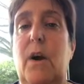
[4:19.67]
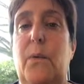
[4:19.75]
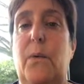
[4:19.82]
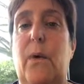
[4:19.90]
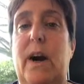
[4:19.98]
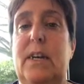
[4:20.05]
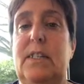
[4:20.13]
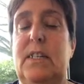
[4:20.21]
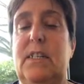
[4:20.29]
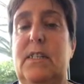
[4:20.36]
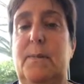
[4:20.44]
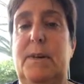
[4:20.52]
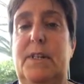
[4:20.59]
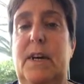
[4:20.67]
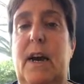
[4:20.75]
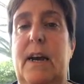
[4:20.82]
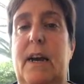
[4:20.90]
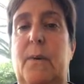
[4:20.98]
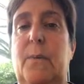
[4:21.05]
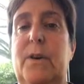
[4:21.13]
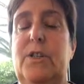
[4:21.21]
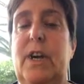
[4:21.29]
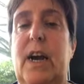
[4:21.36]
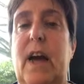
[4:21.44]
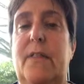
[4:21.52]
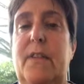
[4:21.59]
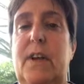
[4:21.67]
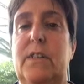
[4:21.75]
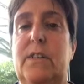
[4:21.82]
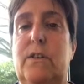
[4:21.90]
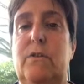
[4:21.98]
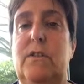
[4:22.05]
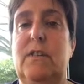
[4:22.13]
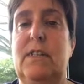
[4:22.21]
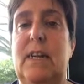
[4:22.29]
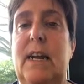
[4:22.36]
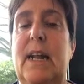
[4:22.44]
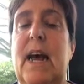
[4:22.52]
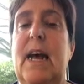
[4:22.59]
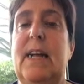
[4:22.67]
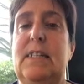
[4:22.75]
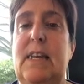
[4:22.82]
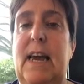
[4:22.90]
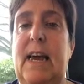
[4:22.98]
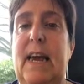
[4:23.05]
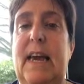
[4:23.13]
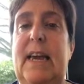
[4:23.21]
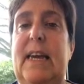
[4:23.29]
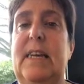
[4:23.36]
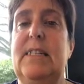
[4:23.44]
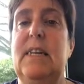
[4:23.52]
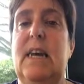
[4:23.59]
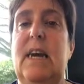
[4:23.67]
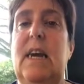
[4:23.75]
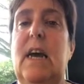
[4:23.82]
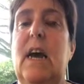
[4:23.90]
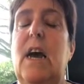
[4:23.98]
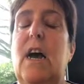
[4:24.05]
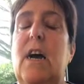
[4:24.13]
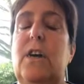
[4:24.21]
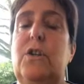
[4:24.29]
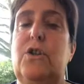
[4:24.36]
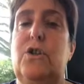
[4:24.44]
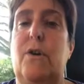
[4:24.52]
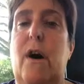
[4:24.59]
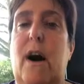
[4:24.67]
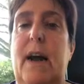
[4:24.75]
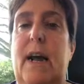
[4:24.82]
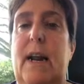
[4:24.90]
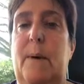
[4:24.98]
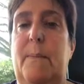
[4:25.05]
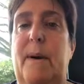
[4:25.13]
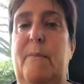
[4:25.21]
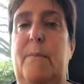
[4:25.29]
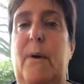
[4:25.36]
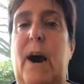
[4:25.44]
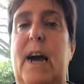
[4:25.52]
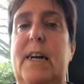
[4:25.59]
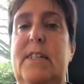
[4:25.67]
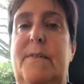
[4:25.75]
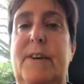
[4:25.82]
rice into my diet, which again the consultant said, take it easy, try a little bit of bread.